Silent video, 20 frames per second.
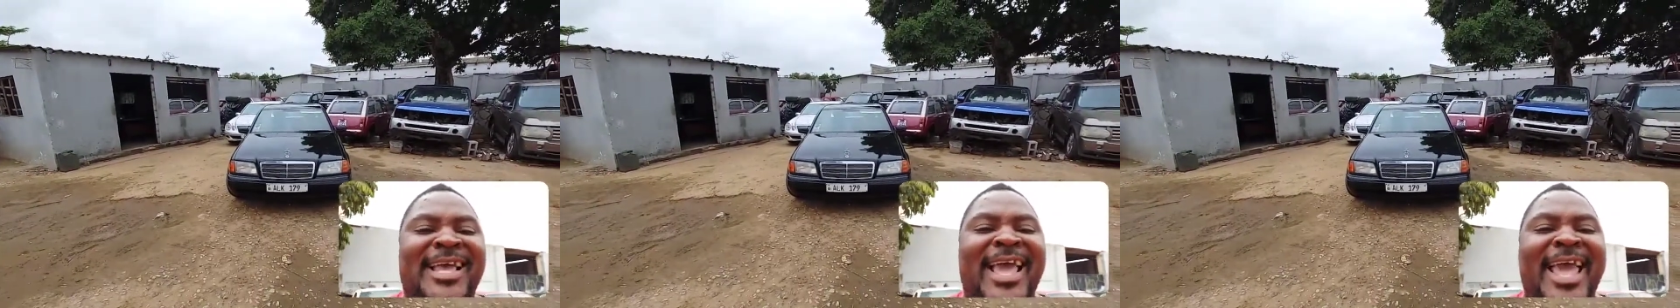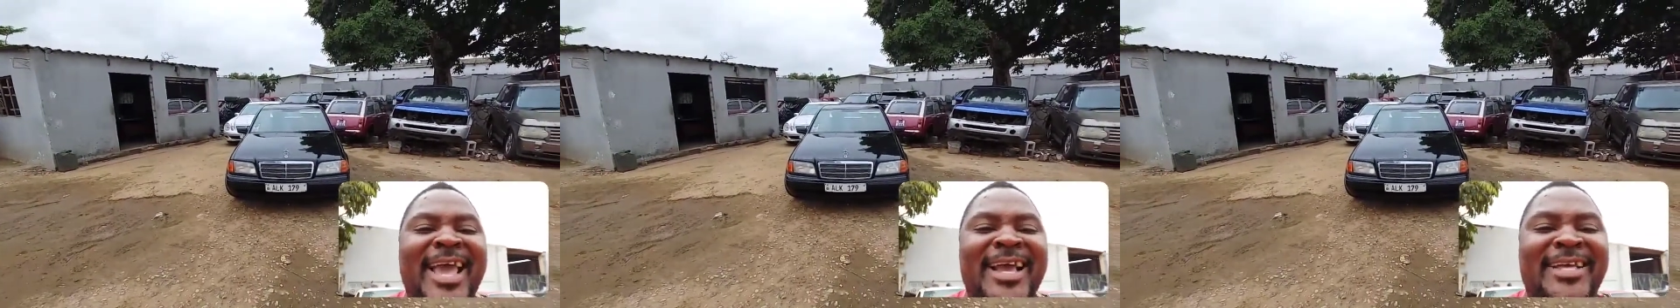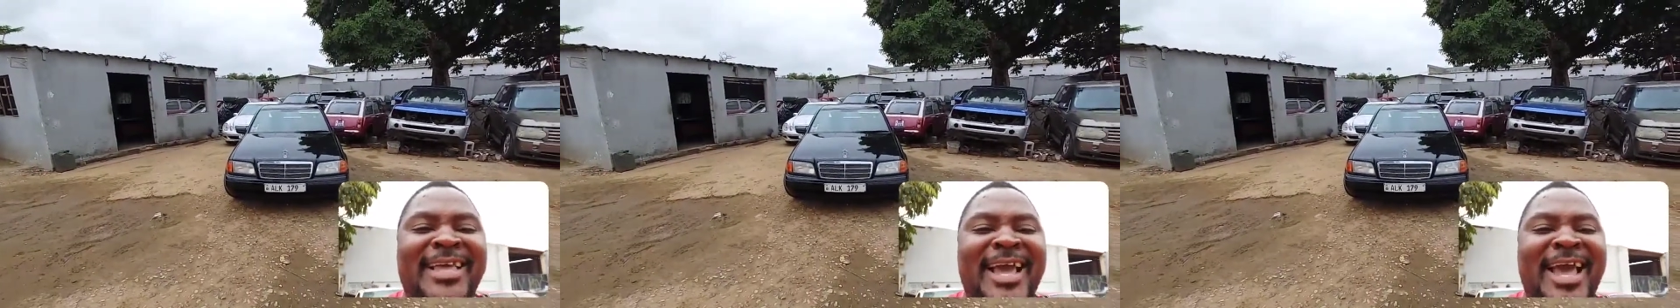
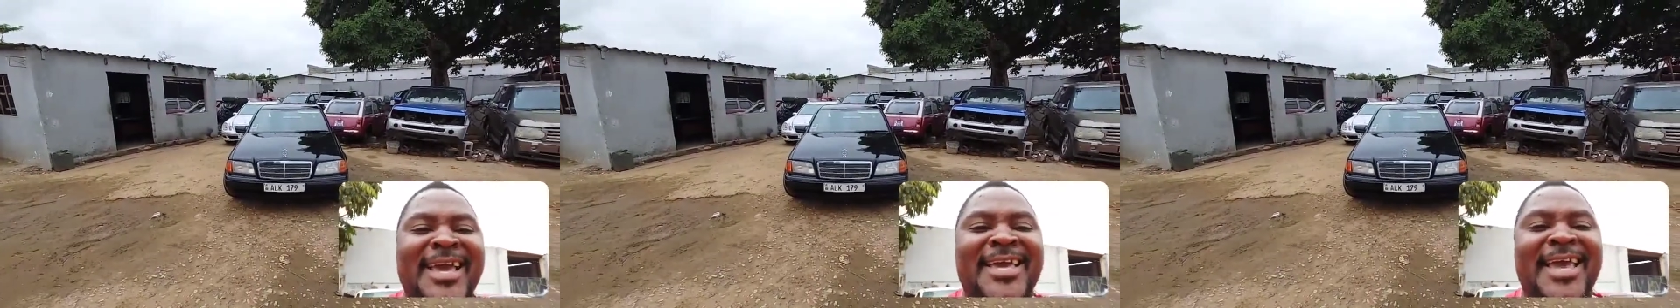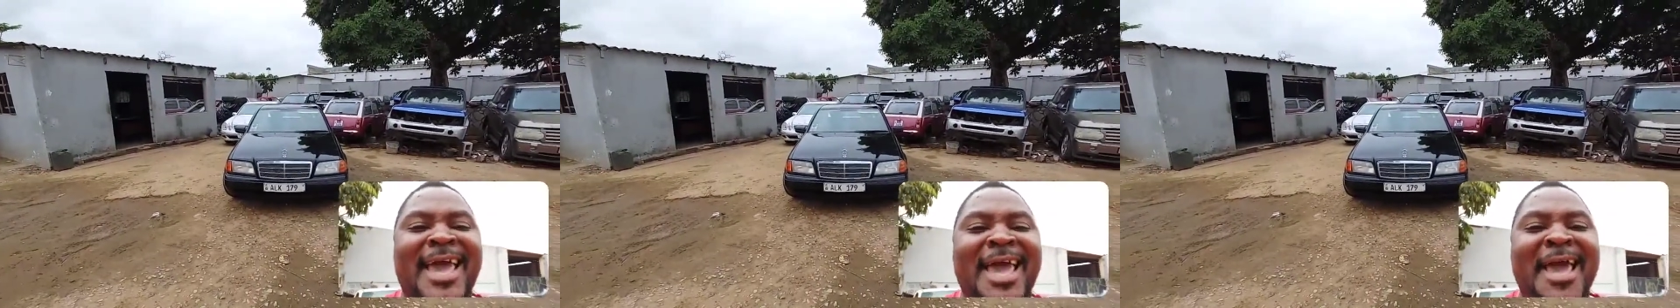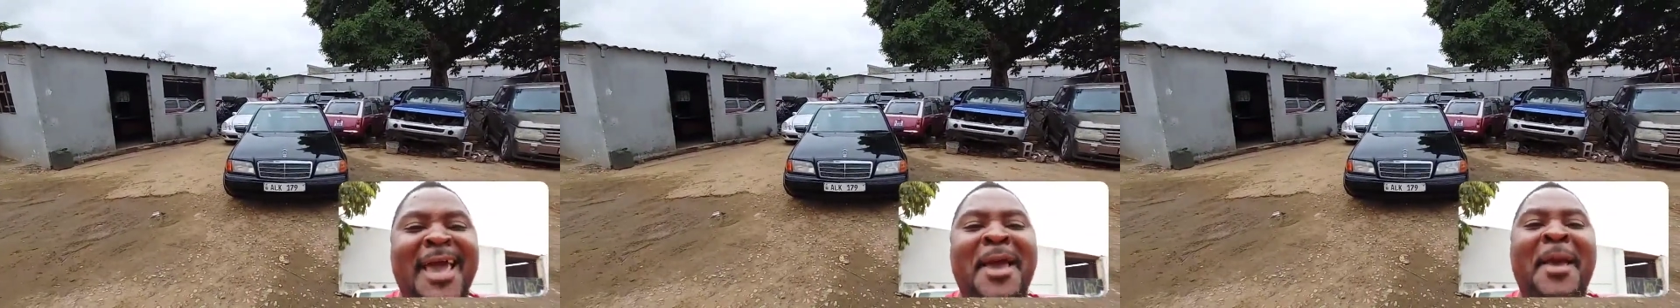
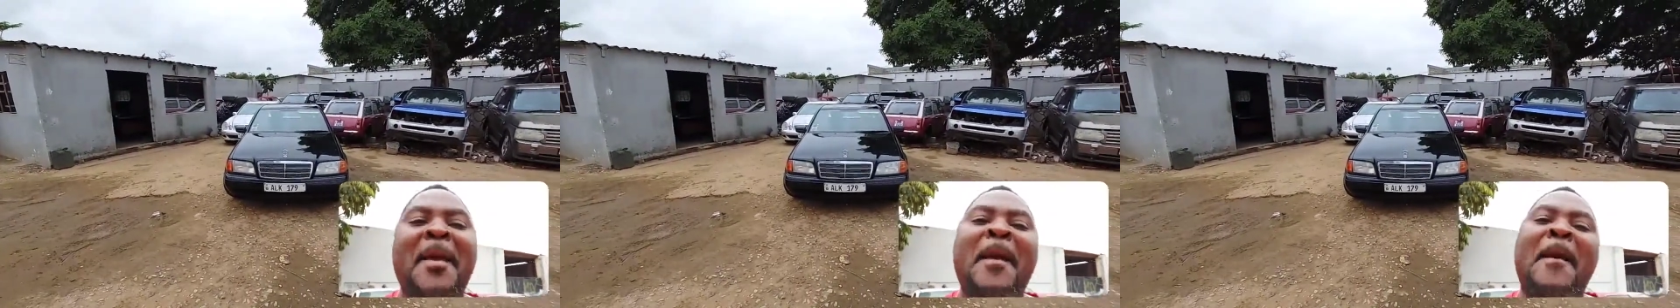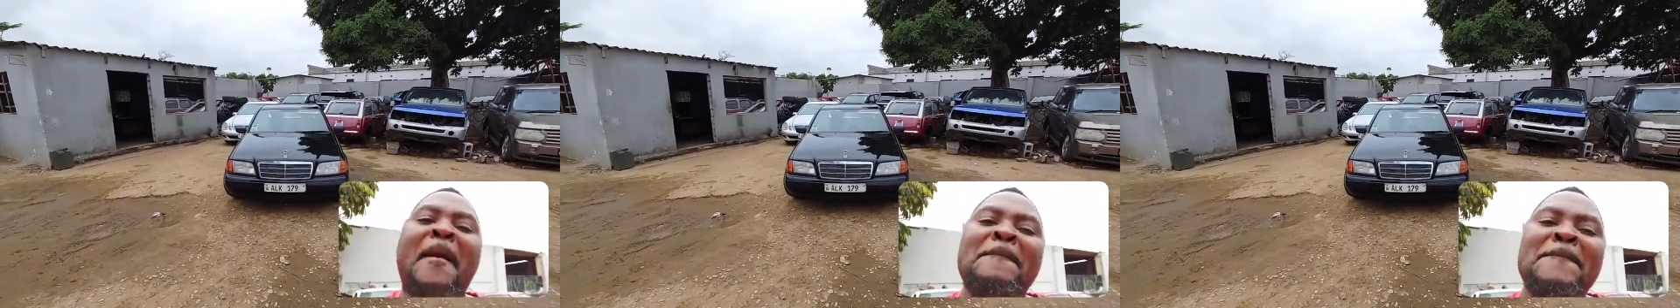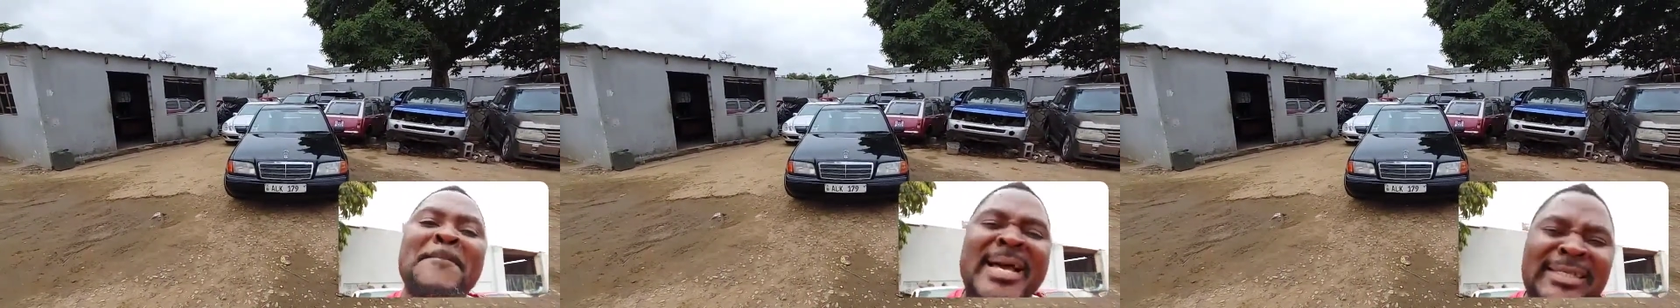aka
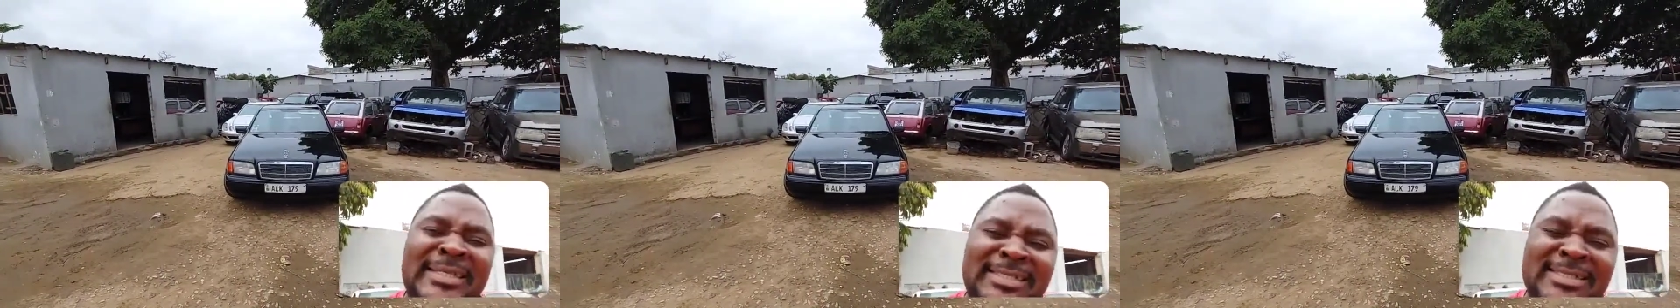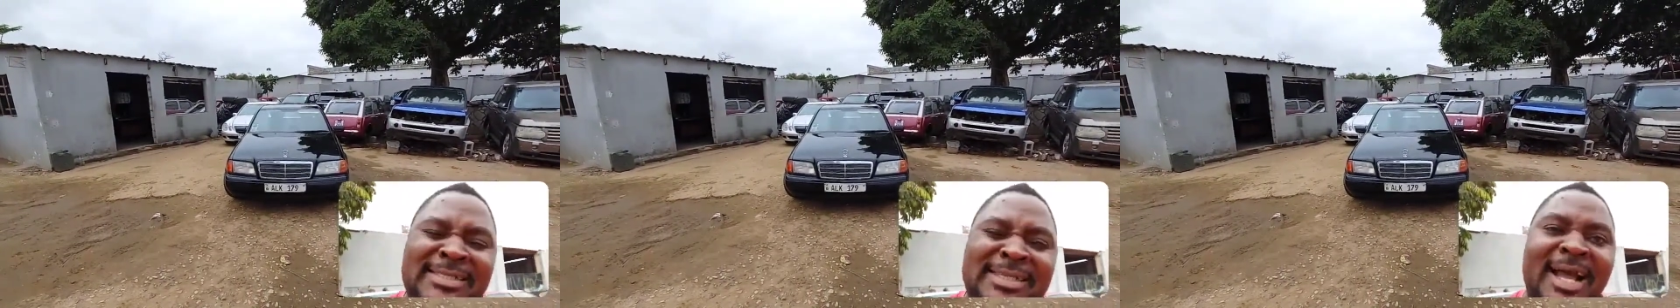Mr.